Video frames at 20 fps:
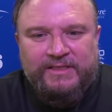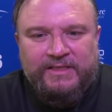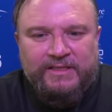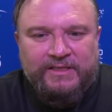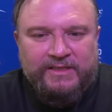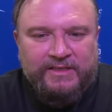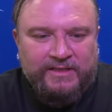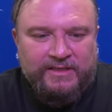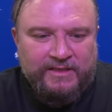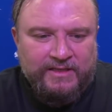
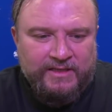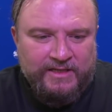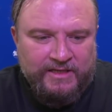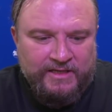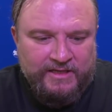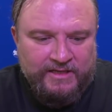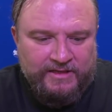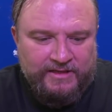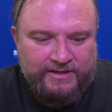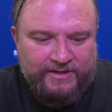And
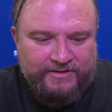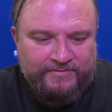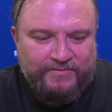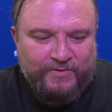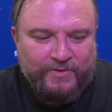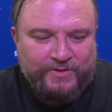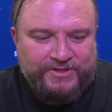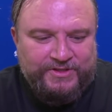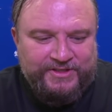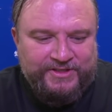
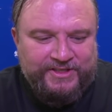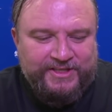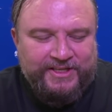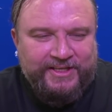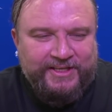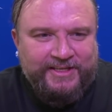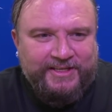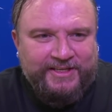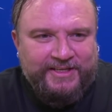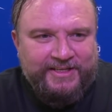
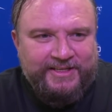unfortunately,